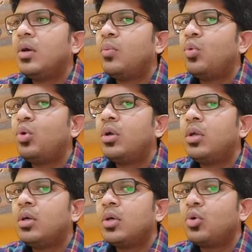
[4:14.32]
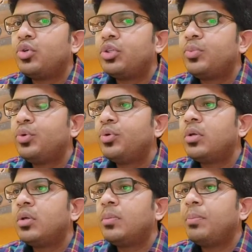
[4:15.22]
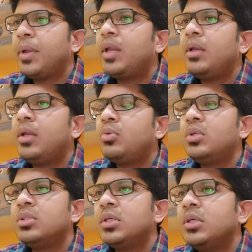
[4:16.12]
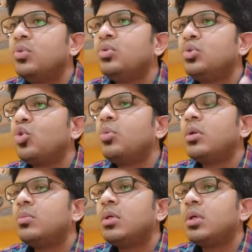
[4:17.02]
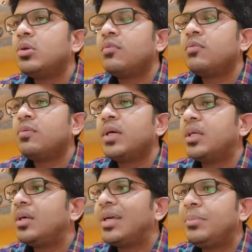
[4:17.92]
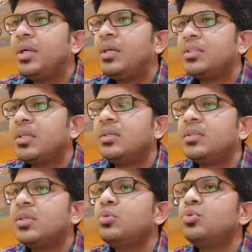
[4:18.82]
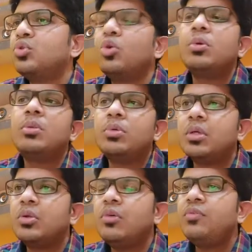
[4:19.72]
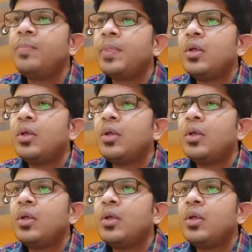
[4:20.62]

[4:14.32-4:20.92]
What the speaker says: would contribute mainly to this huge global burden of adult diabetics and this huge global burden of